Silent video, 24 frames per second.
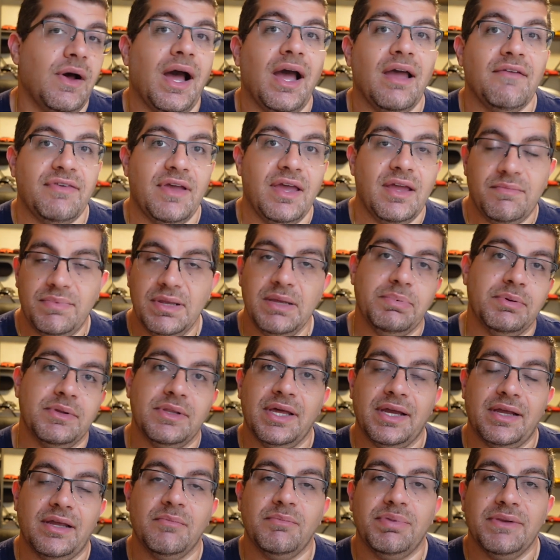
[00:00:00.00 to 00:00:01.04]
I've had people
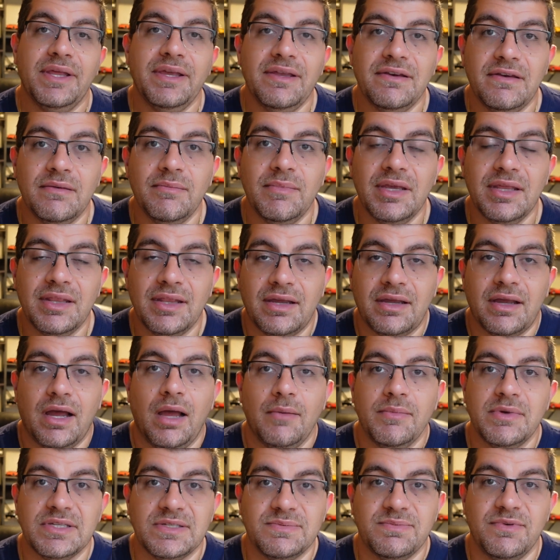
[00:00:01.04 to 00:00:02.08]
that complained to me in the
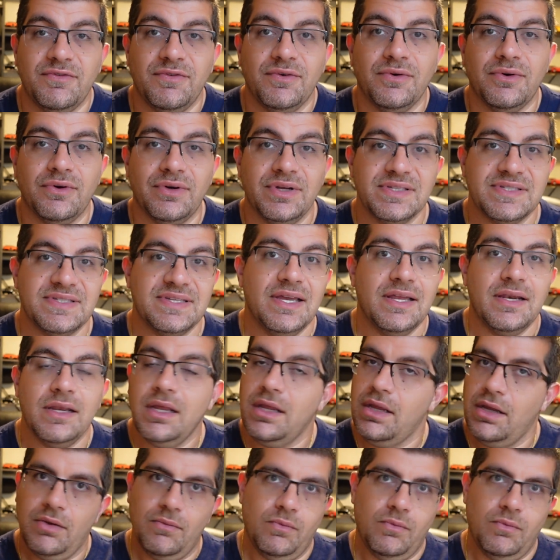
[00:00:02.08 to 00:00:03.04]
comments before and said,